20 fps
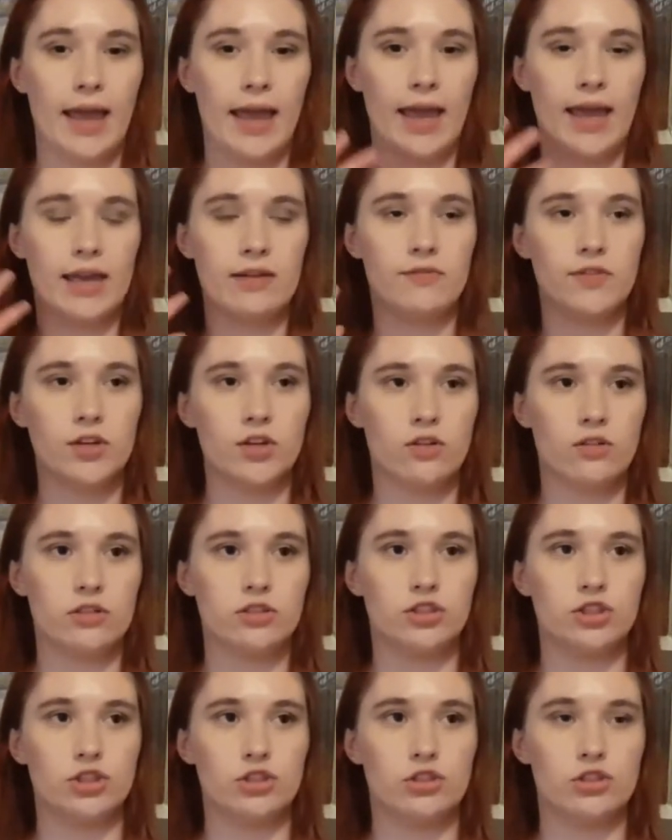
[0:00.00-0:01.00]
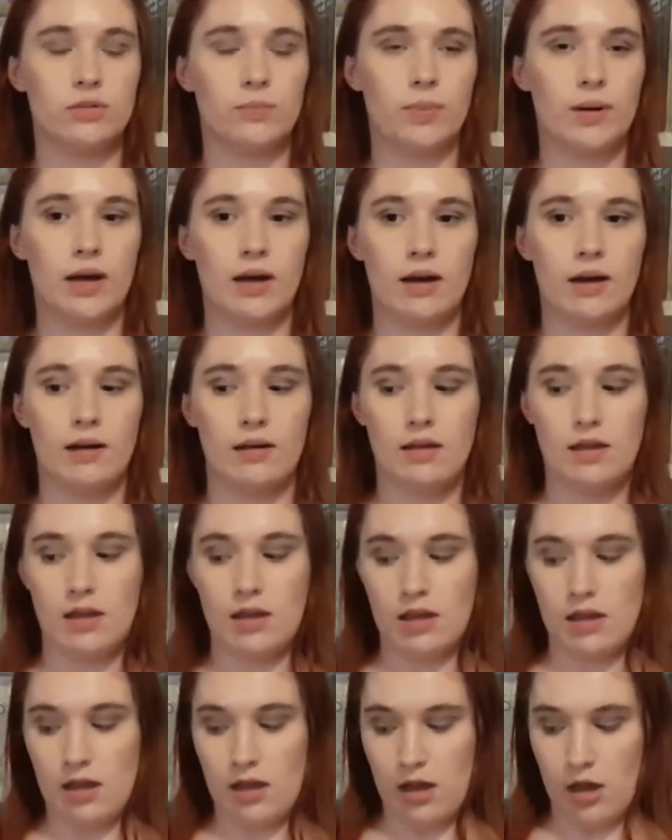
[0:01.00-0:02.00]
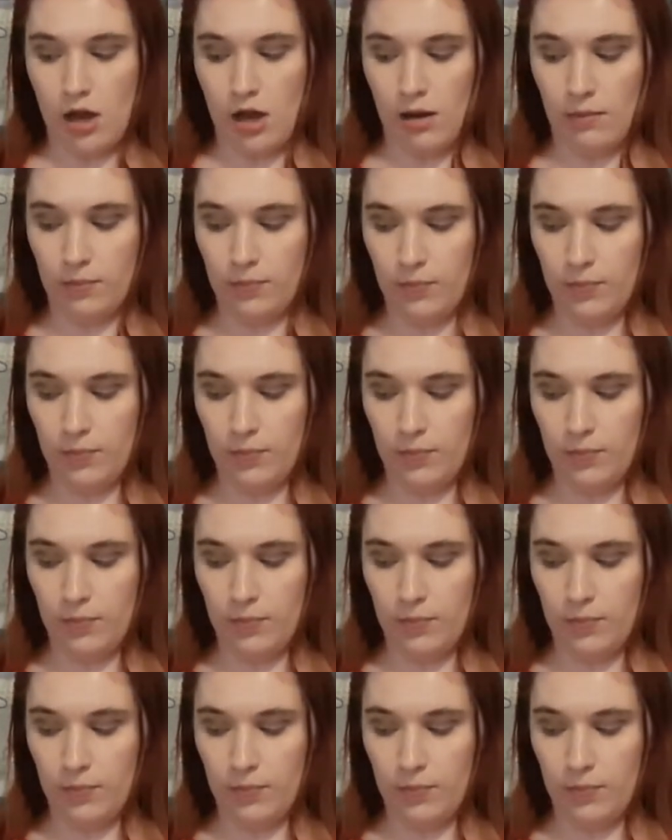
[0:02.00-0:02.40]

Heavy on the juniper, a